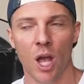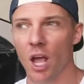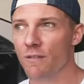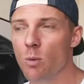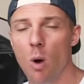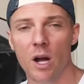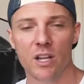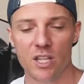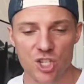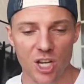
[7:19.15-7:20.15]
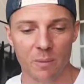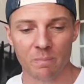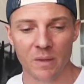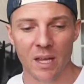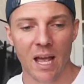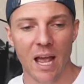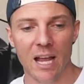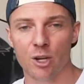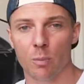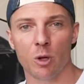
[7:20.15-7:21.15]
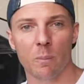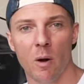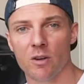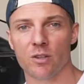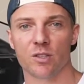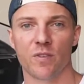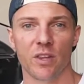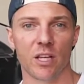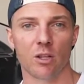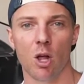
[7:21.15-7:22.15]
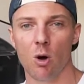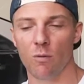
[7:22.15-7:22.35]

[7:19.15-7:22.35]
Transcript: If you walk into the gym and your partner's feeling low,